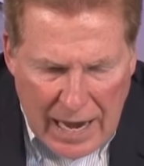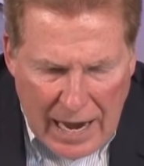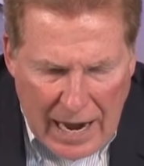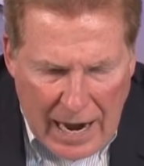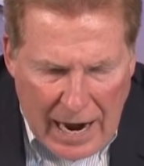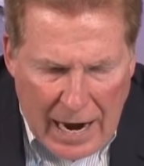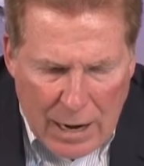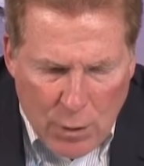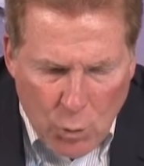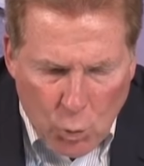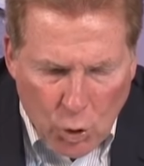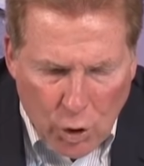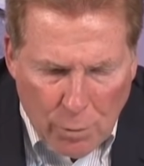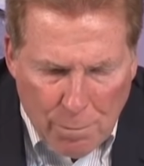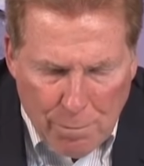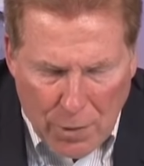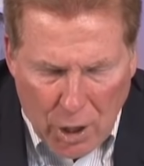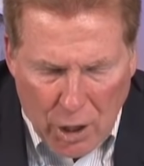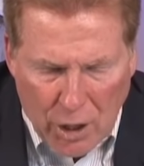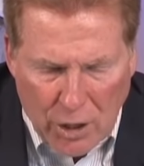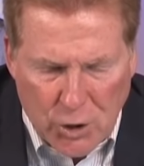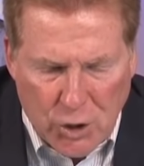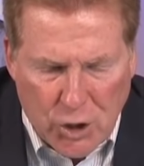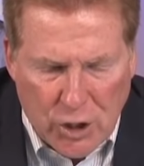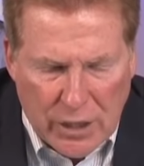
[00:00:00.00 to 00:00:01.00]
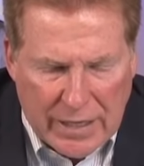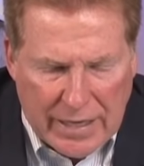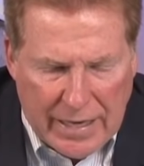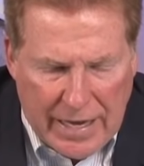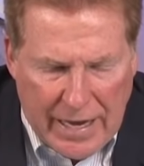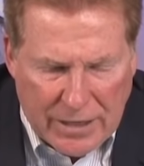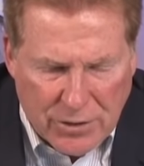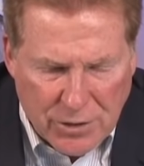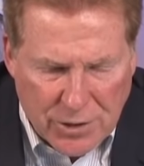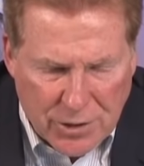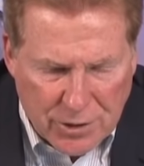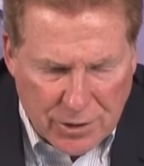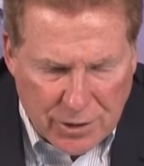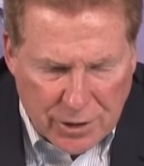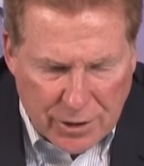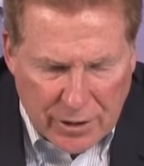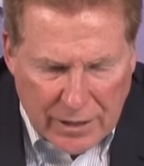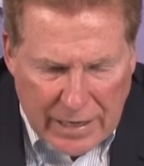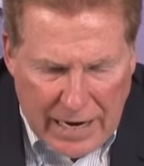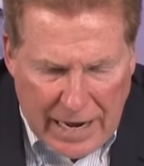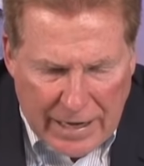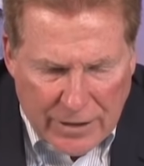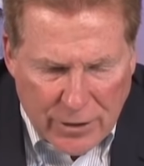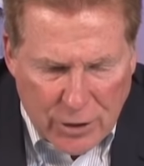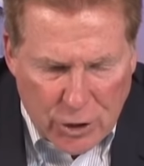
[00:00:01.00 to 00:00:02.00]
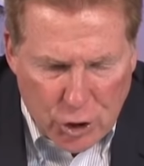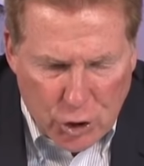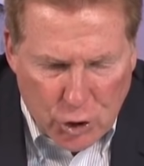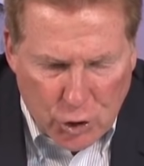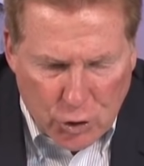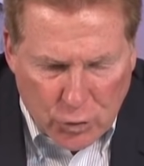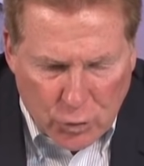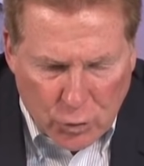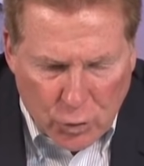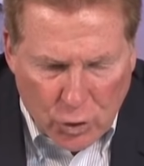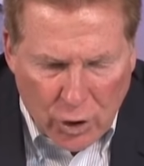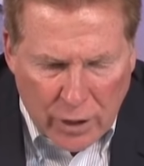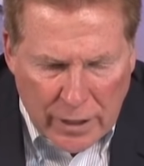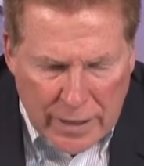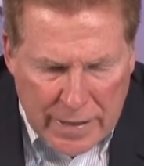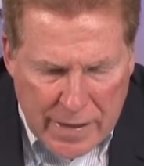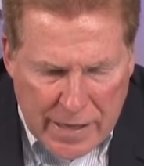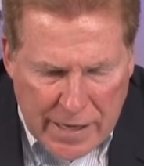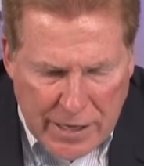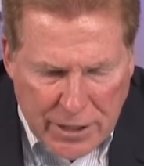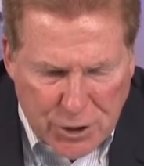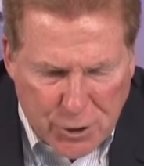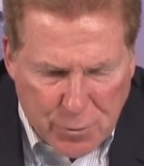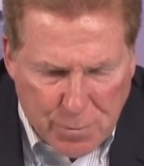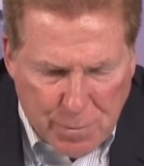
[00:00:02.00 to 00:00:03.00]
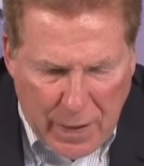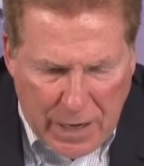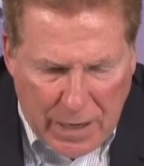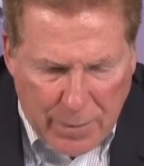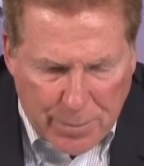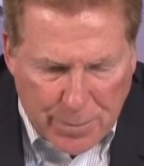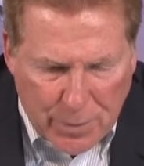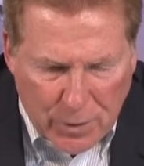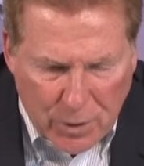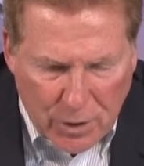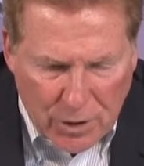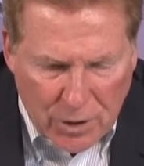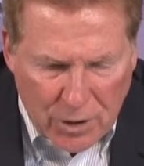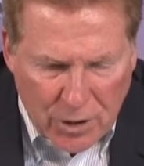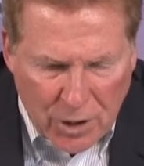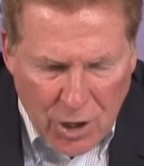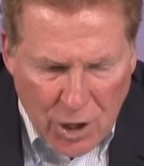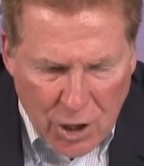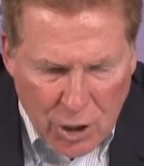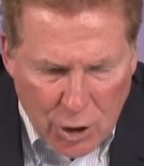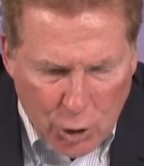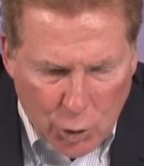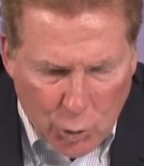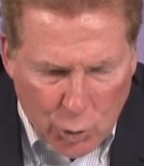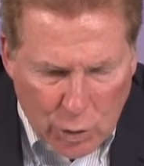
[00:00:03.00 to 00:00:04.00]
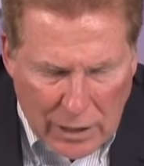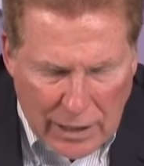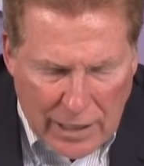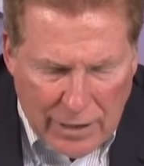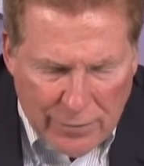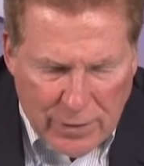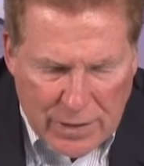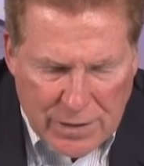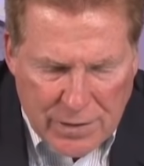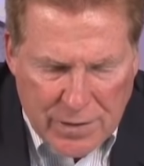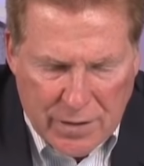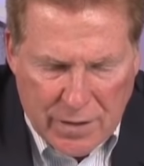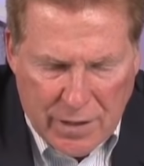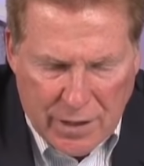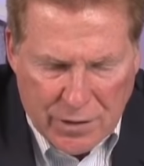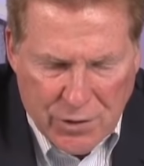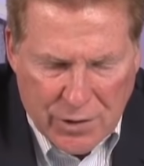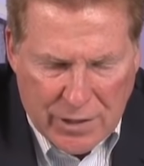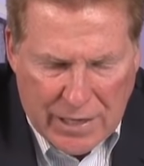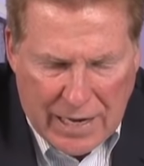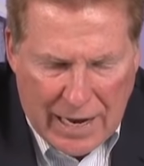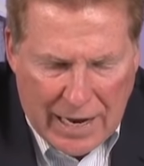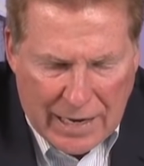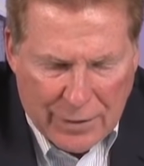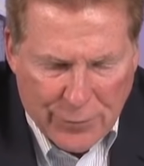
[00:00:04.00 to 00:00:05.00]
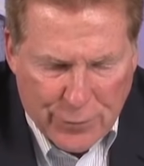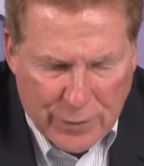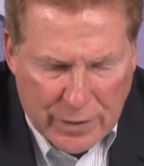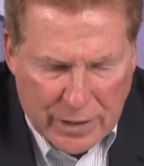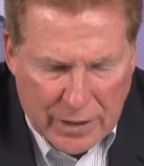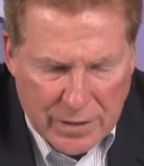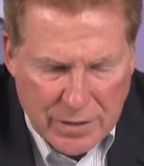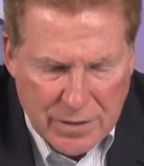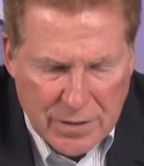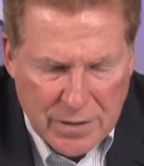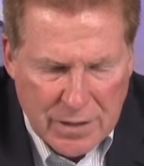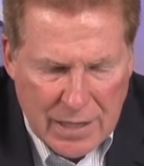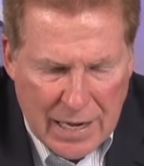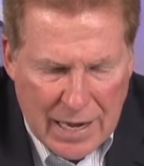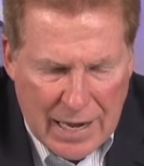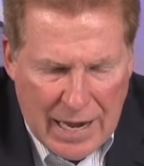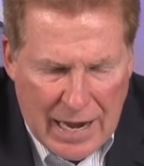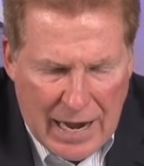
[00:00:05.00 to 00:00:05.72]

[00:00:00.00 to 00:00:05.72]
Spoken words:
I will march against her and destroy these people who live in such confidence.